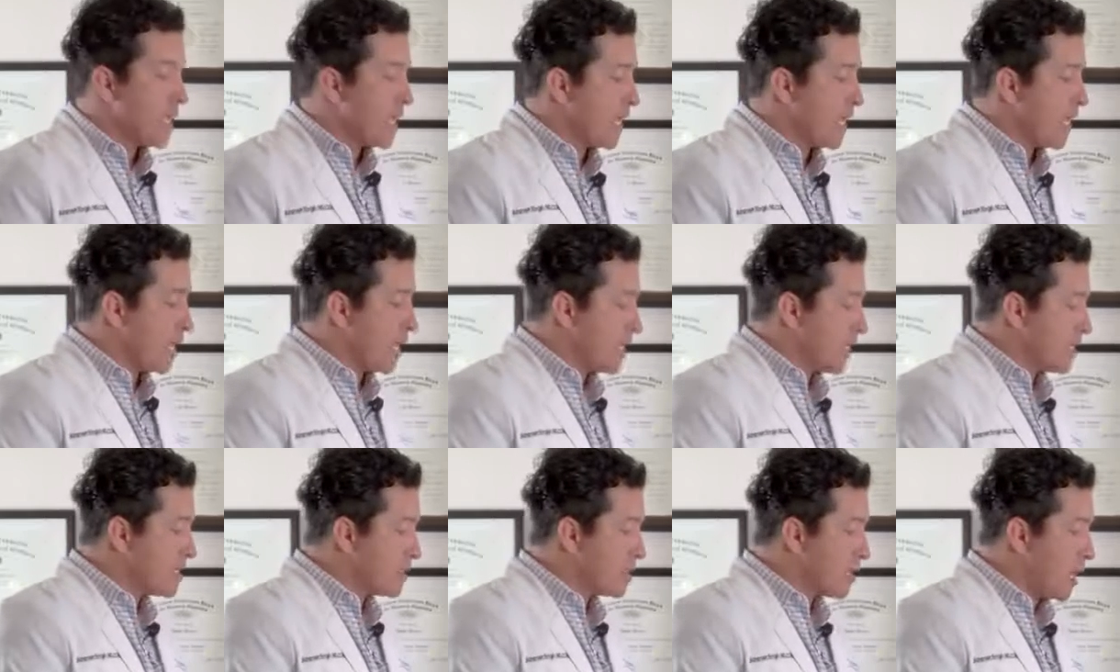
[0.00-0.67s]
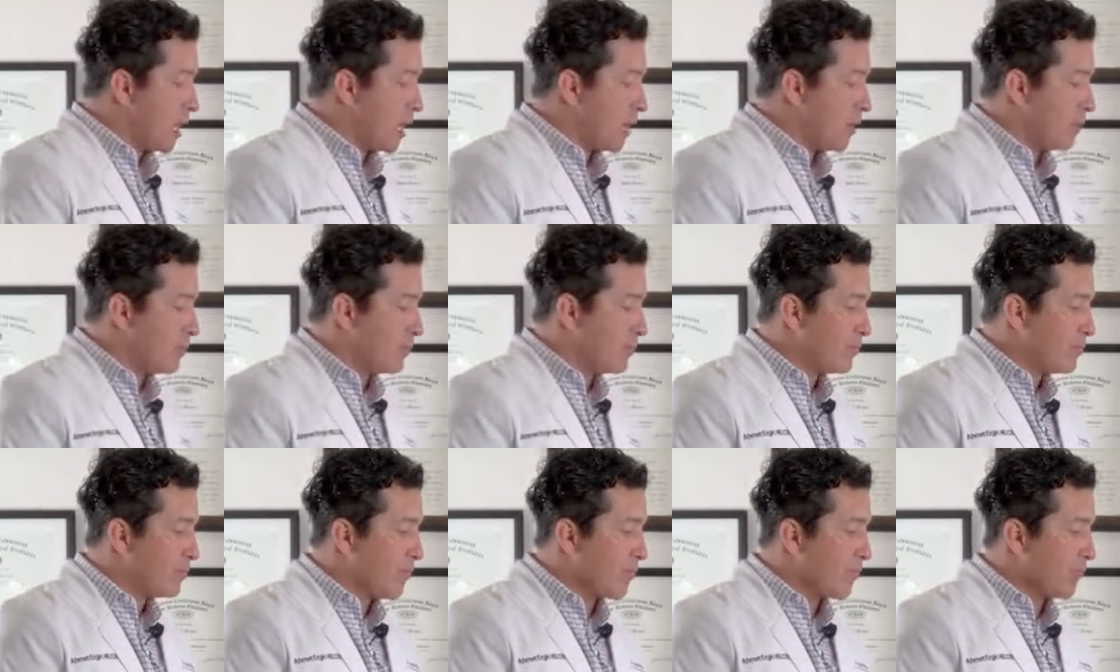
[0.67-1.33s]
And
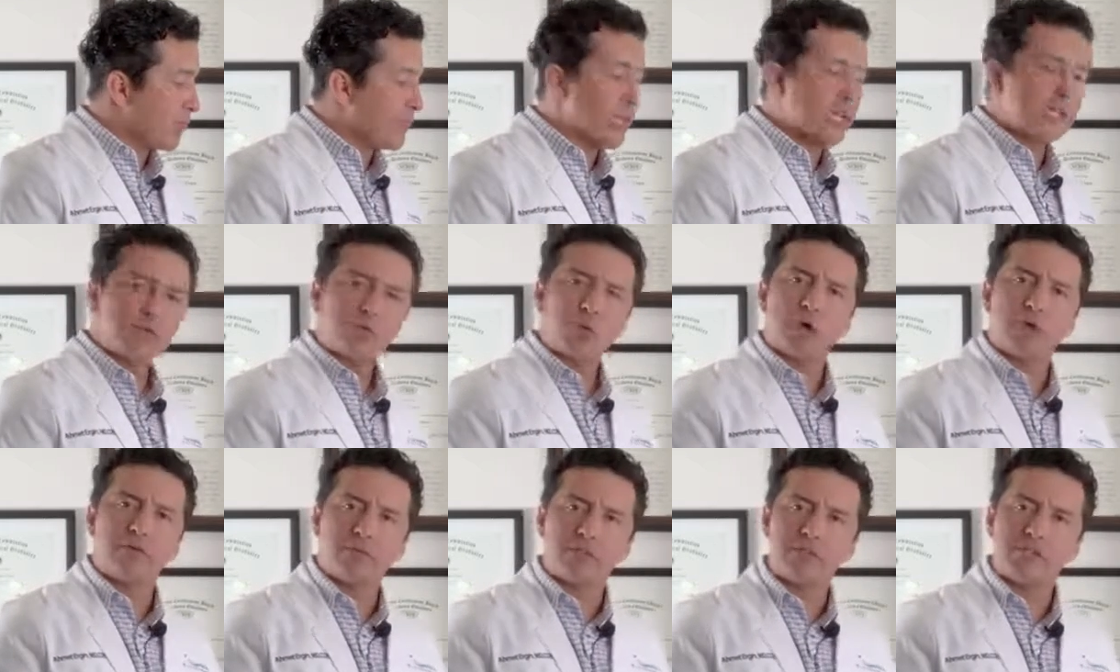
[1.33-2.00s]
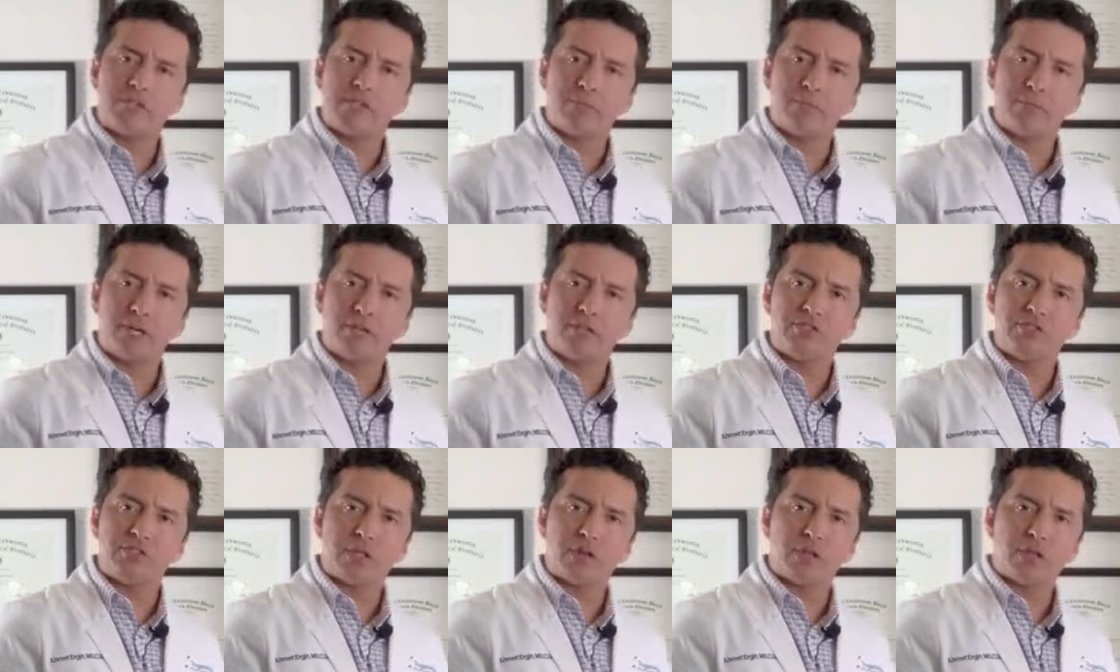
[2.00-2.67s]
that's why we see
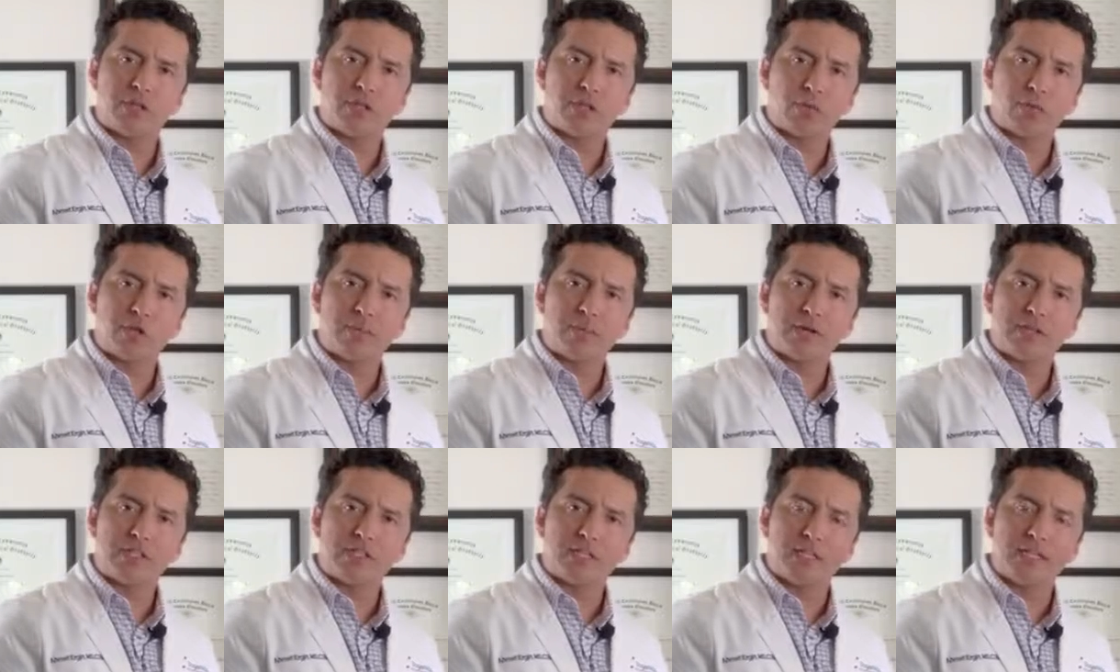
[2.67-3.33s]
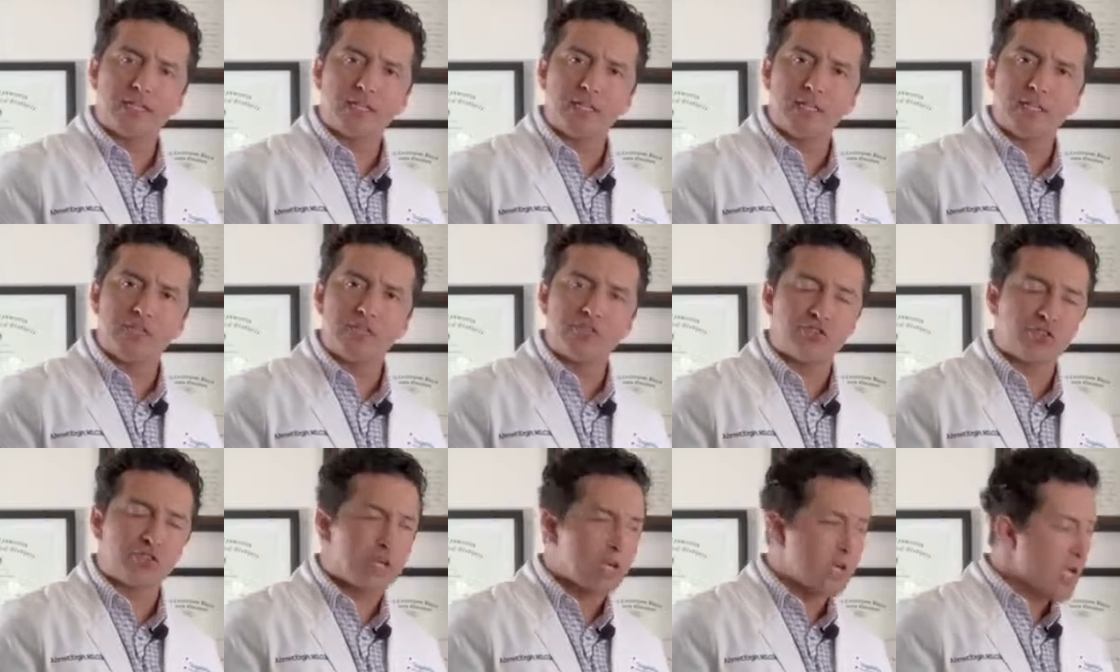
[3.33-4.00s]
patients every 3 months at
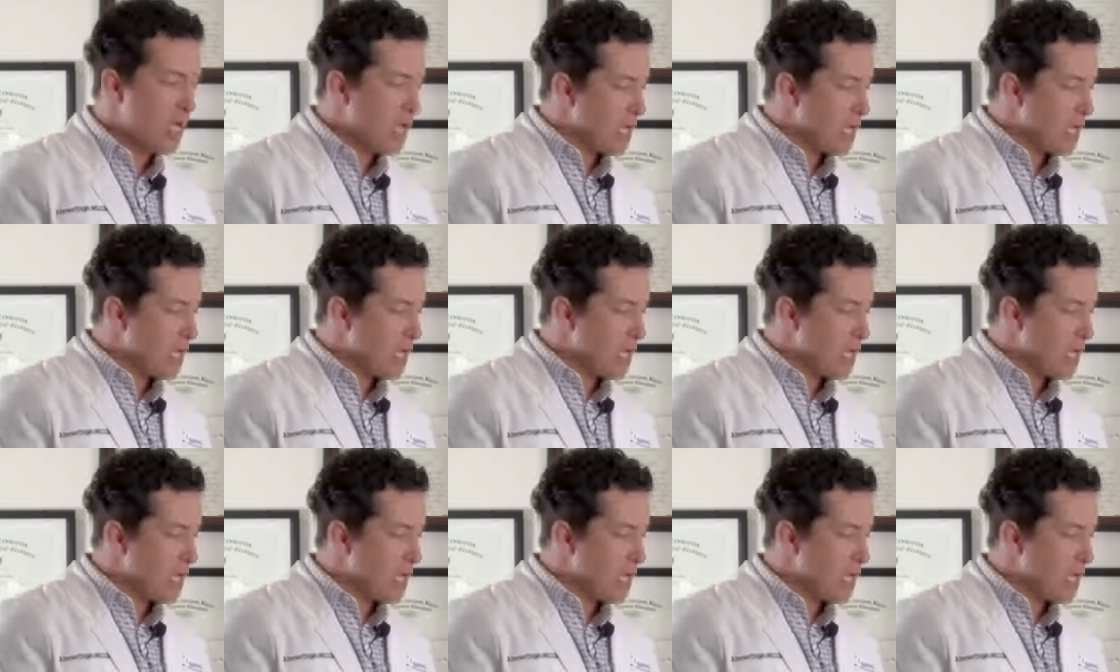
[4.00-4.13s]
least.